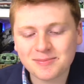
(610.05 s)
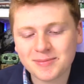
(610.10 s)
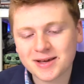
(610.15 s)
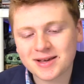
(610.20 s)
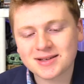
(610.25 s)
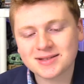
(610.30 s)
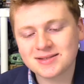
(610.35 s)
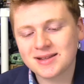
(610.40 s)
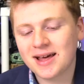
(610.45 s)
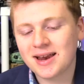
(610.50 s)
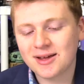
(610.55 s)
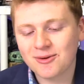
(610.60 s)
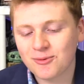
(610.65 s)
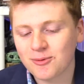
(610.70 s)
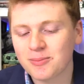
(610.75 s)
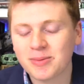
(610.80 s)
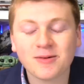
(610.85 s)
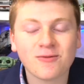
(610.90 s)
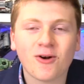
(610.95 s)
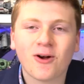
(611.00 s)
because then it
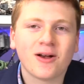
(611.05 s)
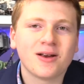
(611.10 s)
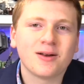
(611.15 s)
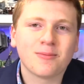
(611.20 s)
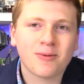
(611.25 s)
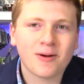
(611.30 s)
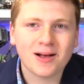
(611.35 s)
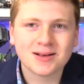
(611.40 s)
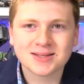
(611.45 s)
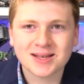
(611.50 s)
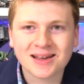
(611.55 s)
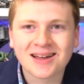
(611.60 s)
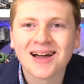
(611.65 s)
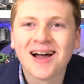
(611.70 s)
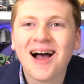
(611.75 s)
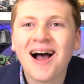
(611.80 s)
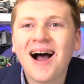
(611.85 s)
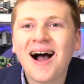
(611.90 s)
will be very depressing.